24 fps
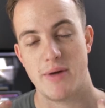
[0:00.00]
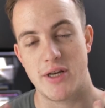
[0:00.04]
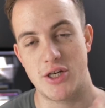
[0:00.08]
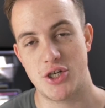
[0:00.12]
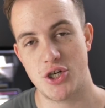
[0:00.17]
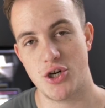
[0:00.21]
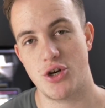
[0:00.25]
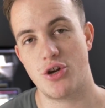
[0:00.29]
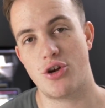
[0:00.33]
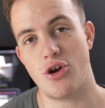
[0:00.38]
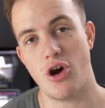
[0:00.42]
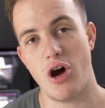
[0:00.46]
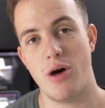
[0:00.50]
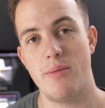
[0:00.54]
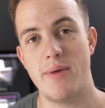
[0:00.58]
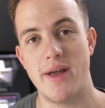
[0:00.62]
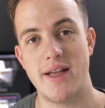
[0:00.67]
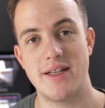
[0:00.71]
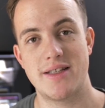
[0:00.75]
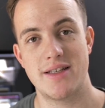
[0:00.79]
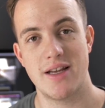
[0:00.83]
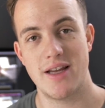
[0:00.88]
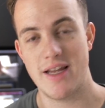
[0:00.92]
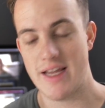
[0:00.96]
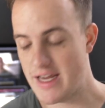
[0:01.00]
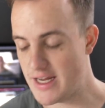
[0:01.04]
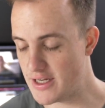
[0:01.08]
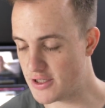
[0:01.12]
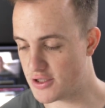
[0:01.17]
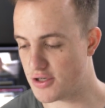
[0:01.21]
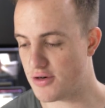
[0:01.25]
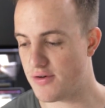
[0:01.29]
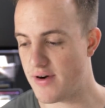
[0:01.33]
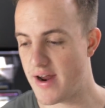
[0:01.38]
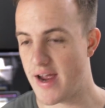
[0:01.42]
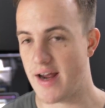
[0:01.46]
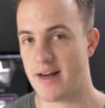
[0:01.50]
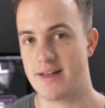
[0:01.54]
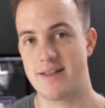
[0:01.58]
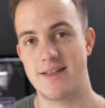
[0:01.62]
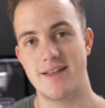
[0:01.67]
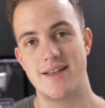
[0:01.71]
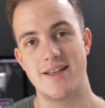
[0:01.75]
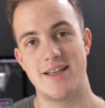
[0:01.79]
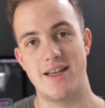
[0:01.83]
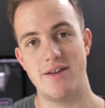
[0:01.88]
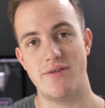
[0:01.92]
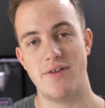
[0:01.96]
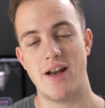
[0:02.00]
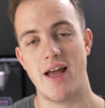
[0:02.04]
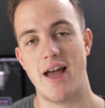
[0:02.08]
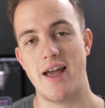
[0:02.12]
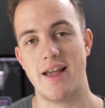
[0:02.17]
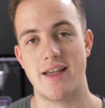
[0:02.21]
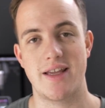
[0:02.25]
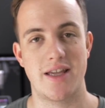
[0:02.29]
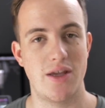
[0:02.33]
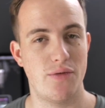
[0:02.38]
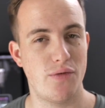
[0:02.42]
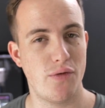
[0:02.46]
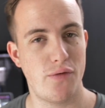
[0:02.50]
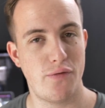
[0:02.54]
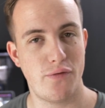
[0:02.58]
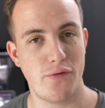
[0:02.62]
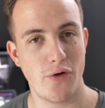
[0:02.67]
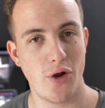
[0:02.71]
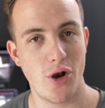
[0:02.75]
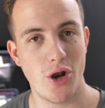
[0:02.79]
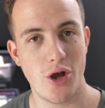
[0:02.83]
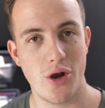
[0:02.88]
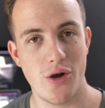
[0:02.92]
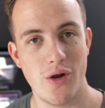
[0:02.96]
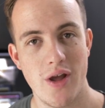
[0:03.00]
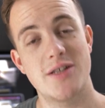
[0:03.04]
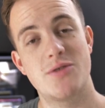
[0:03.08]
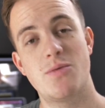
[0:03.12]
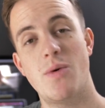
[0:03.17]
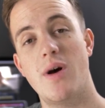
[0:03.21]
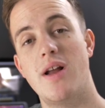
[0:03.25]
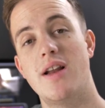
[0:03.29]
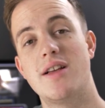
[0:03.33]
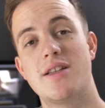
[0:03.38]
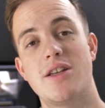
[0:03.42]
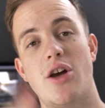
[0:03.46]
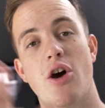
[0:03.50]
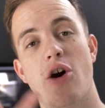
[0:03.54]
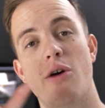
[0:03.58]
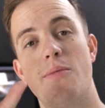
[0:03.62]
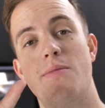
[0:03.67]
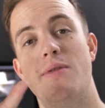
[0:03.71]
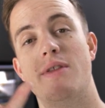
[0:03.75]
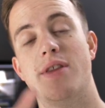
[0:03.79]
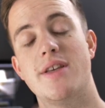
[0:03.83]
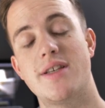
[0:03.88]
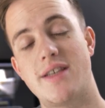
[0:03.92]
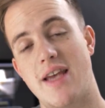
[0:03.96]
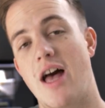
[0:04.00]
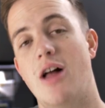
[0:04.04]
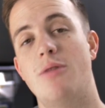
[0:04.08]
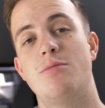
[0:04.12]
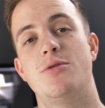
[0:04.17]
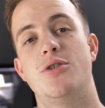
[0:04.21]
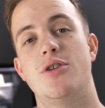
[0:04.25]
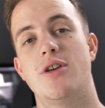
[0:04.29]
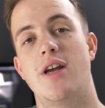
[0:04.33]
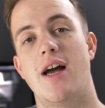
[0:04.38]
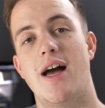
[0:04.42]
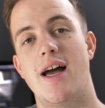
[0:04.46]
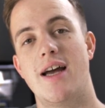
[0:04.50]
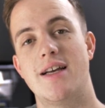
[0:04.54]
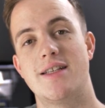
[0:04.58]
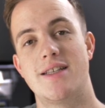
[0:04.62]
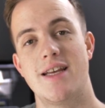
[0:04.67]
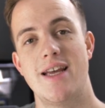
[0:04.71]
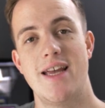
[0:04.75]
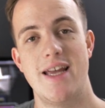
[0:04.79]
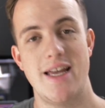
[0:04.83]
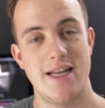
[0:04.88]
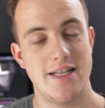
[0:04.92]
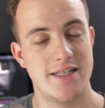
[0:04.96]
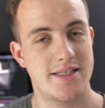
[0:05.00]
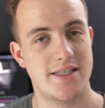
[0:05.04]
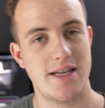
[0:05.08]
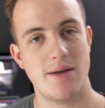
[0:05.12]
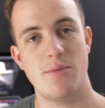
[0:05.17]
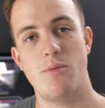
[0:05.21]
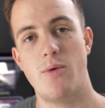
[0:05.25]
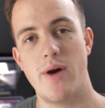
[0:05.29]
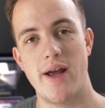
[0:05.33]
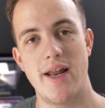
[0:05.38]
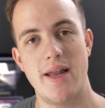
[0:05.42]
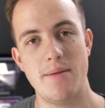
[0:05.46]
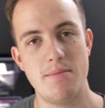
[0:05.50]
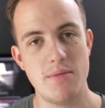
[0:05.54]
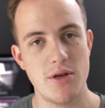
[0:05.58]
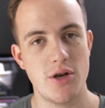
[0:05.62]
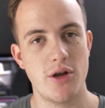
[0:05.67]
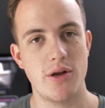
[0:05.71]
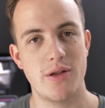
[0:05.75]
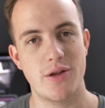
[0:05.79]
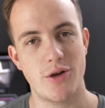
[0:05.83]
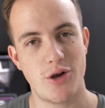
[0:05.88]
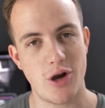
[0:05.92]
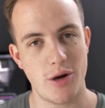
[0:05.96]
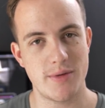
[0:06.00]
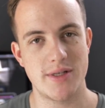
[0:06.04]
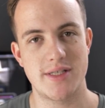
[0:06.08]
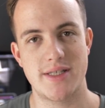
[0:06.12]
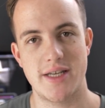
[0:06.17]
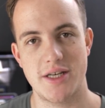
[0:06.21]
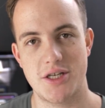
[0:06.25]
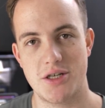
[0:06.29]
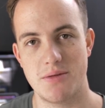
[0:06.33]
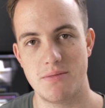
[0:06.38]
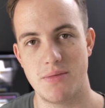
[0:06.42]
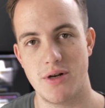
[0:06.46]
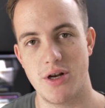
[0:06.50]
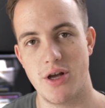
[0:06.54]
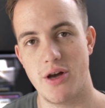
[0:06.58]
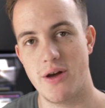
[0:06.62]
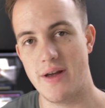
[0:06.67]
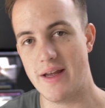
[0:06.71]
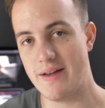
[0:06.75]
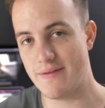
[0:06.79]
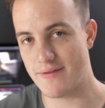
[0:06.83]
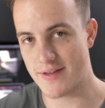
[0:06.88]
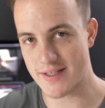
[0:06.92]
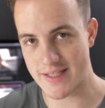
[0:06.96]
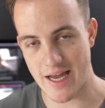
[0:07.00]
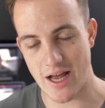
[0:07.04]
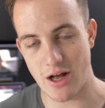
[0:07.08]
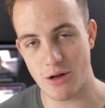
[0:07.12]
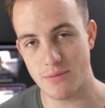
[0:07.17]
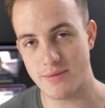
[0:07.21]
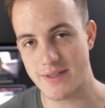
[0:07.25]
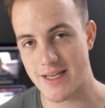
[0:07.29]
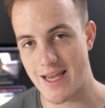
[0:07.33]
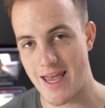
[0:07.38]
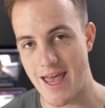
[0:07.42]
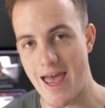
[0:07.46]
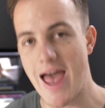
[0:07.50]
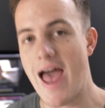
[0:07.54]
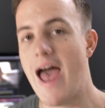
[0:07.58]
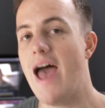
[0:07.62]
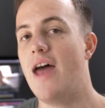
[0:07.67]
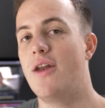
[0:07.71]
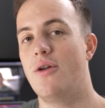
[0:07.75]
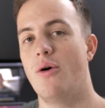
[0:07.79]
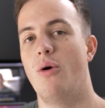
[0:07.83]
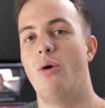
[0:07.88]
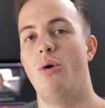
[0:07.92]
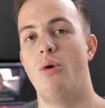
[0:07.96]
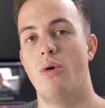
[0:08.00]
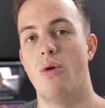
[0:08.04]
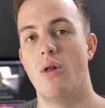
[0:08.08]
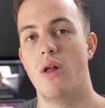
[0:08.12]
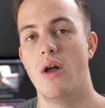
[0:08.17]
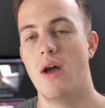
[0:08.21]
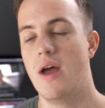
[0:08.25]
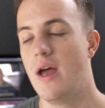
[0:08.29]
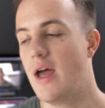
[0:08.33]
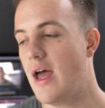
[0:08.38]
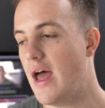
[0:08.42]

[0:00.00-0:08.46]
make sure to comment, interact, give a like, give a follow, as well as I hope this helped you guys in some way. Let me know in the comment section below if this helped at all.